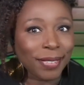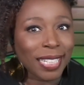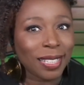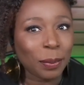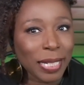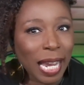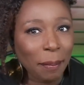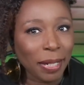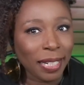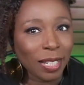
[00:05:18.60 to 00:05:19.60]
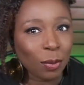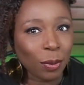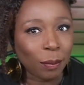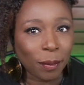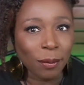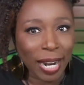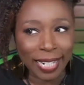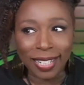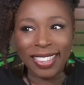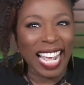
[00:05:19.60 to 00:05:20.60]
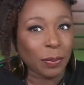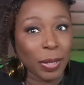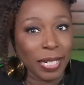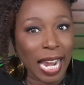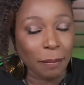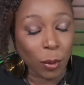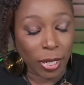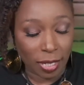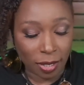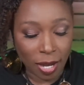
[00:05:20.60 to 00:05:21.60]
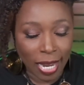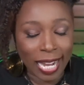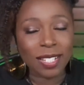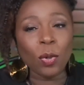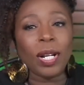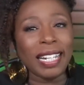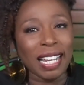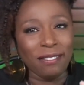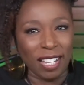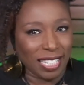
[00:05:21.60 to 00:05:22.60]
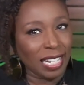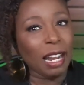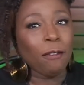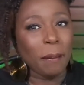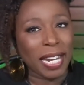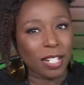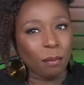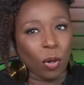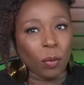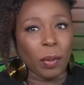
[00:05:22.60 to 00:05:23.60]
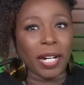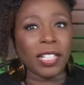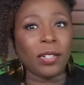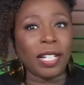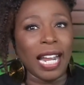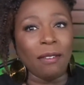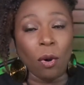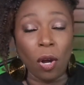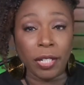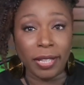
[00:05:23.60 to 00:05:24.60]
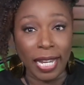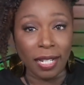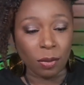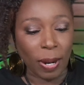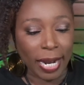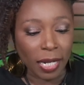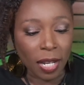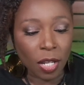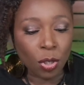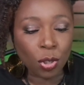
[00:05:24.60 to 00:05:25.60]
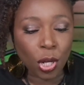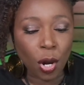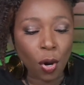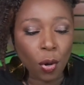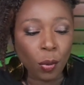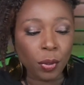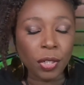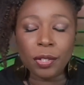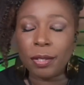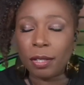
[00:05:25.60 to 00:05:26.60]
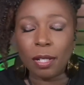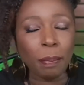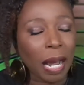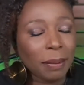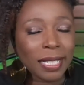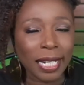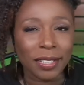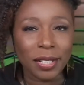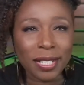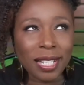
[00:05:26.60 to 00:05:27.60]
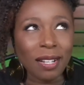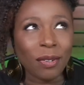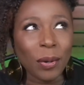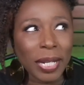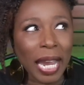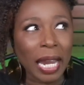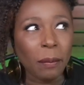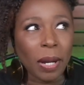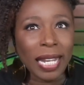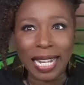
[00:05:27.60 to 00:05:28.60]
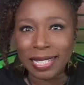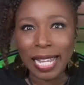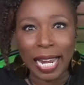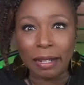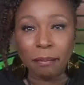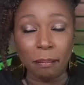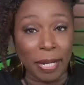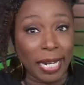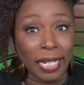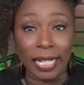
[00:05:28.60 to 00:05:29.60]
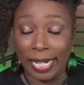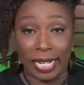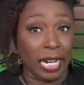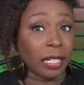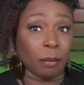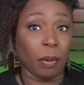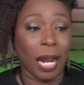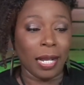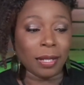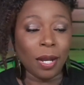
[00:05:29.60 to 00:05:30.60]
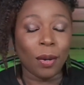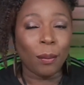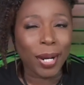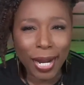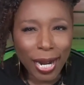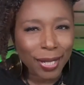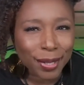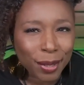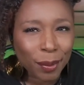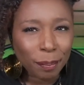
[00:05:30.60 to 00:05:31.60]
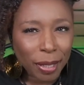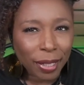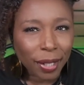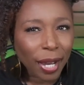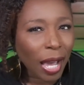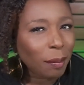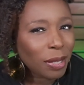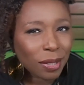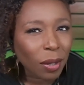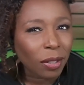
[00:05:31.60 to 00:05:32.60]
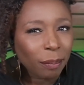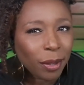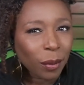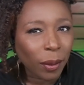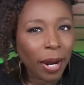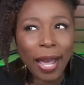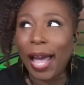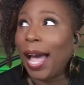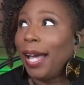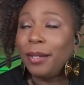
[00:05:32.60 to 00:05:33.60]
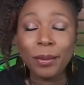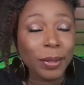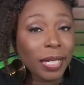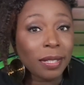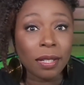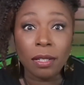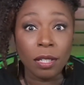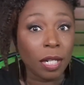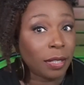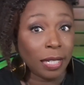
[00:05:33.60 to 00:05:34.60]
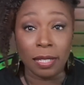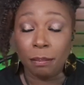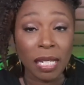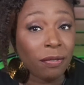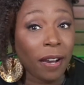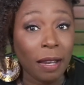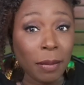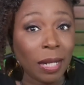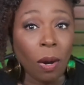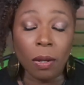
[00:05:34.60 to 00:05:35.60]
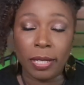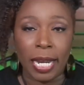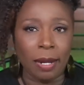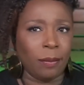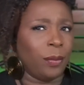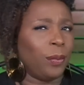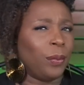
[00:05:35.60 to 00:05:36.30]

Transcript: this is what's happening in this room, right? That's what a DAC board is. It's sort of like it's an information board where you can have all your things, right? So you're probably saying to yourself, okay, well, that's like big, like enterprise. What I got to do with me? I'm a solopreneur. I do this just as me find me all the time.